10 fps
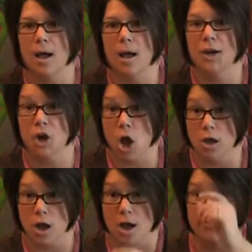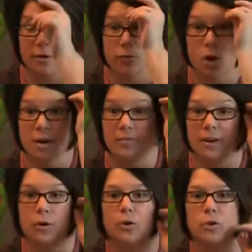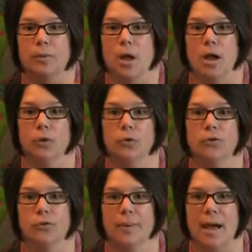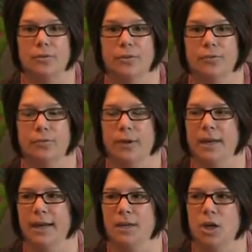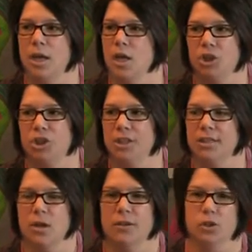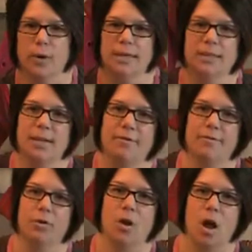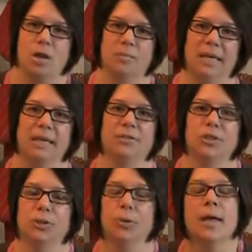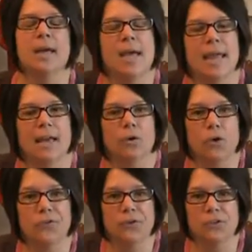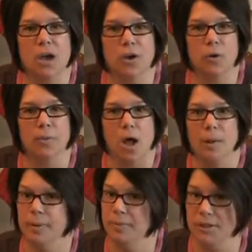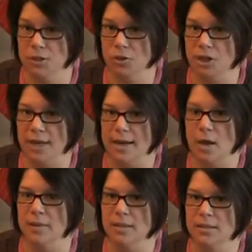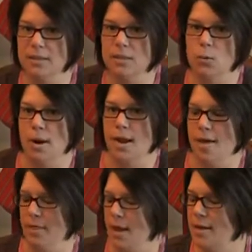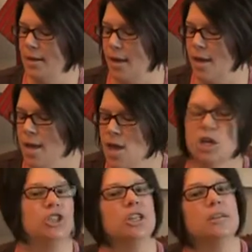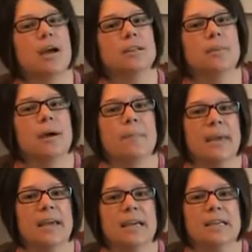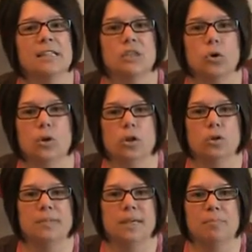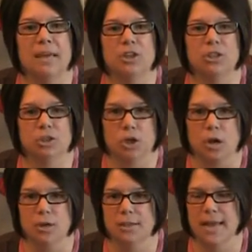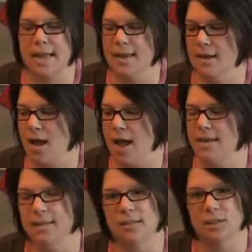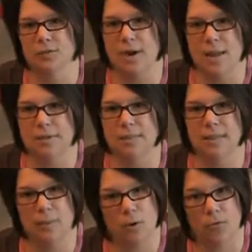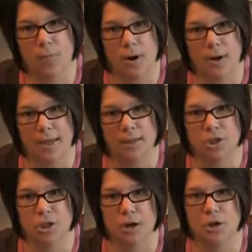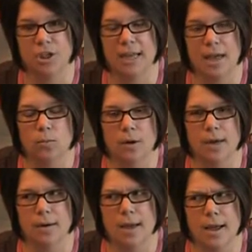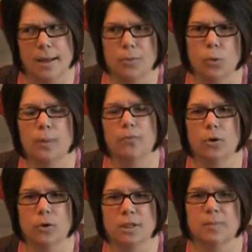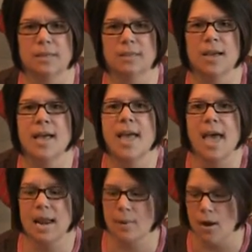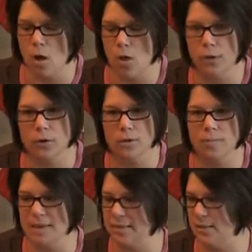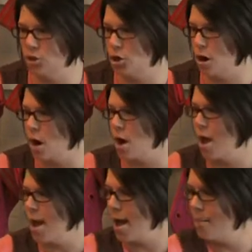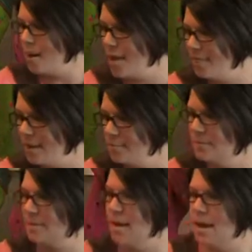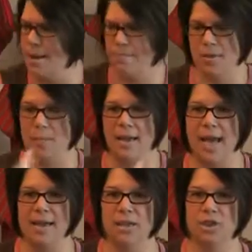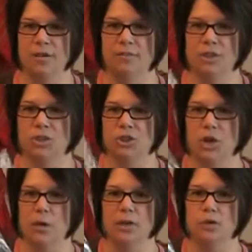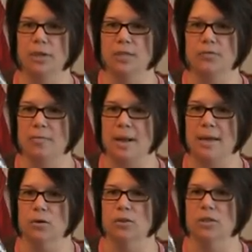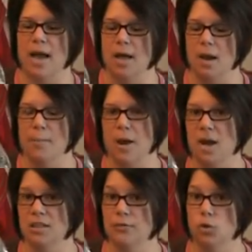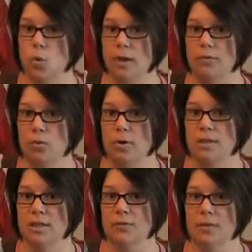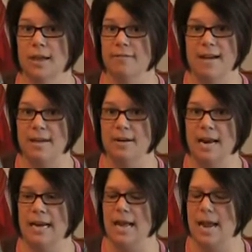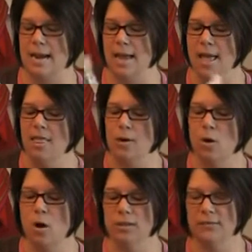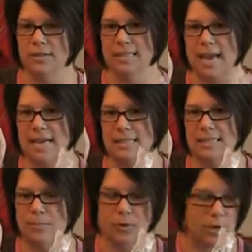knockoff of Rana Farrer's blog, who's from House of Three, and she does all this great stuff for Autumn Leaves too. And I don't know if you saw her blog, but please go check it out because this is where I got the idea. She talked about making snow globes in mason jars, and I did this for Emma's sleepover party this year. She had one the week before Christmas, and I bought all the girls a mason jar. I bought them a package of these snowy trees from Michaels. I got a box of 24 of these for like $5.99. They were all different sizes. I put